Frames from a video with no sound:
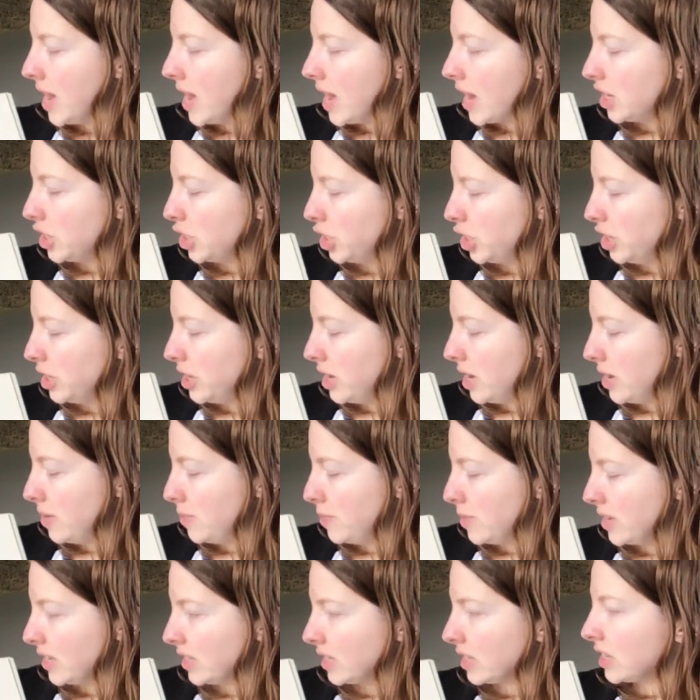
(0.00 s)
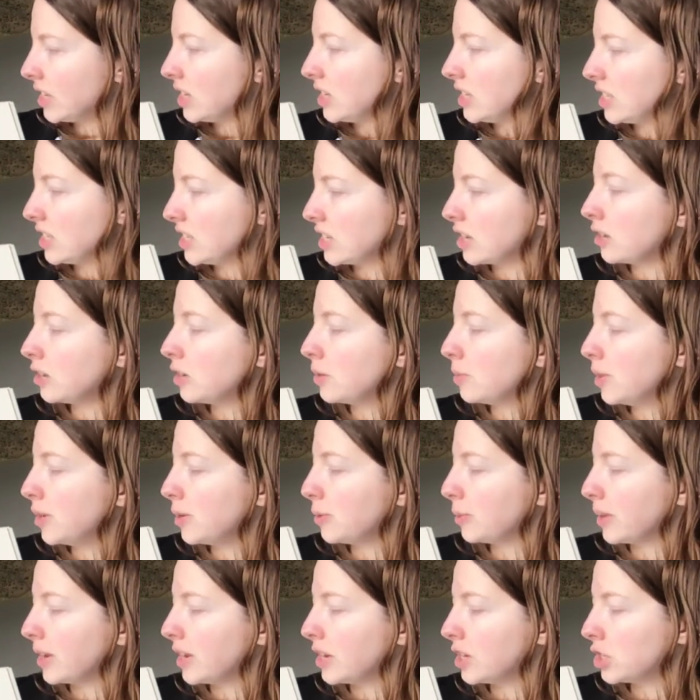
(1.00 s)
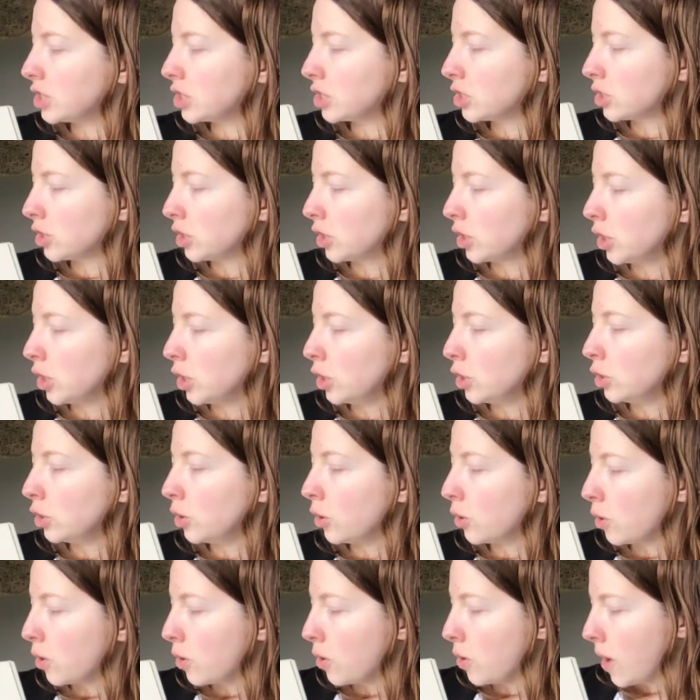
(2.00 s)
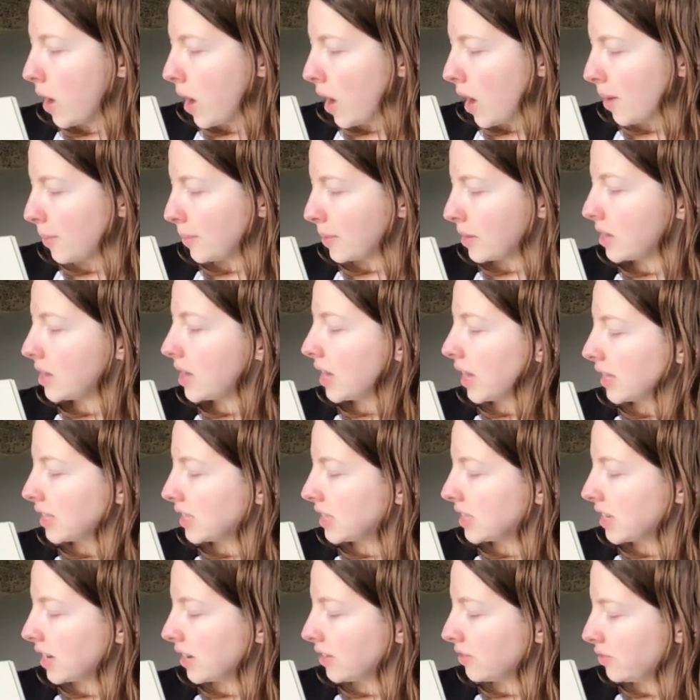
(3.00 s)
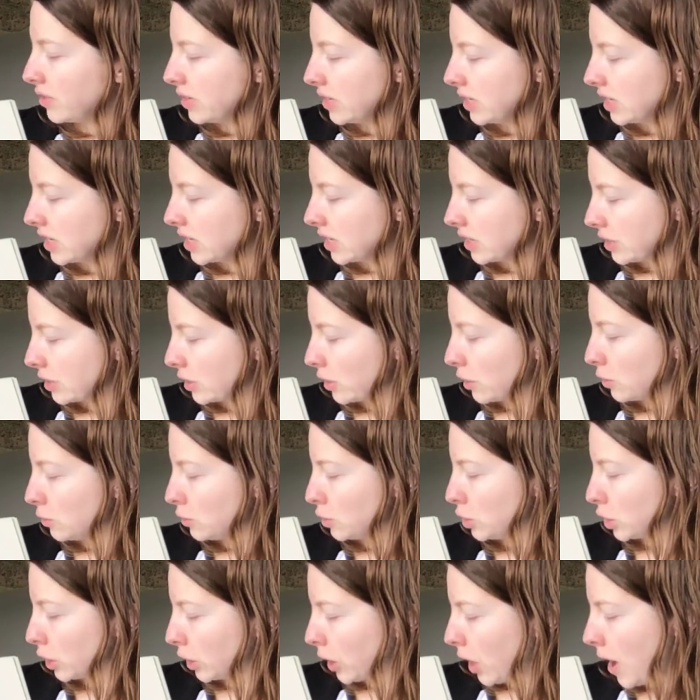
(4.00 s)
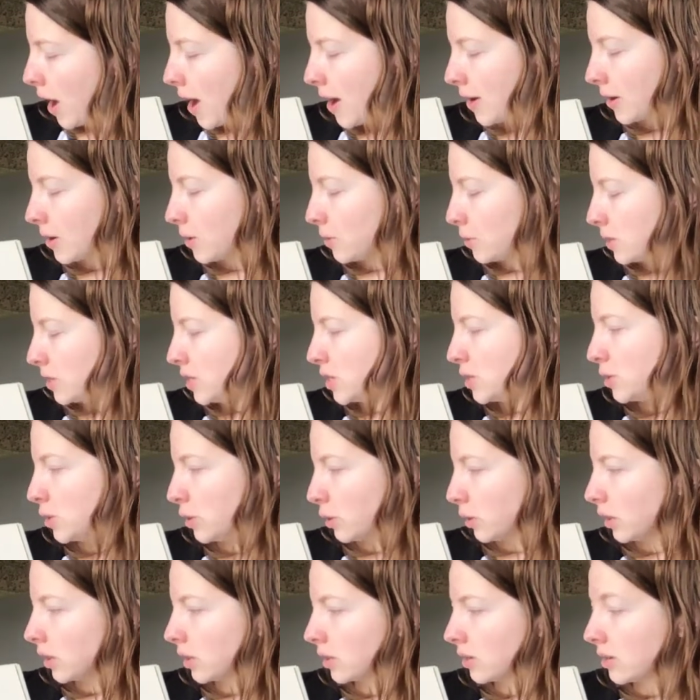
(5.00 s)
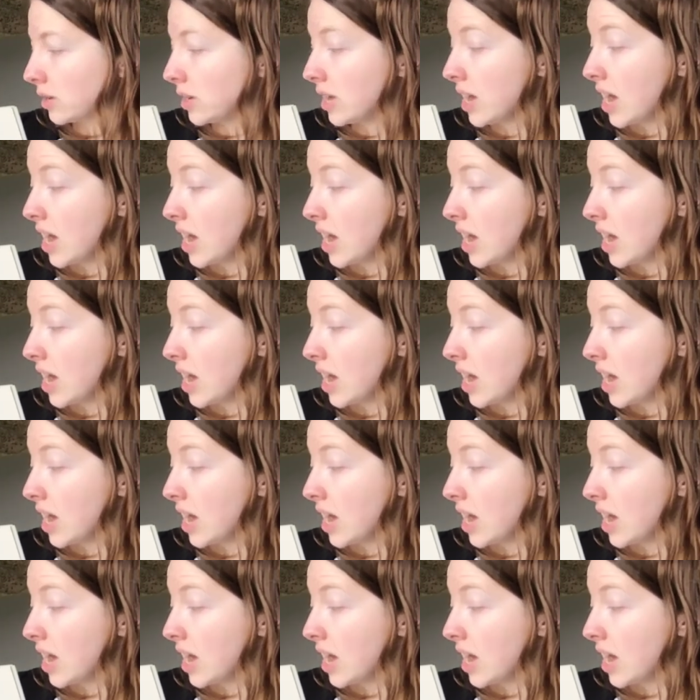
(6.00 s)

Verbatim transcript: As she named the city still to be reached, Yokohama and San Francisco, Chicago and New York,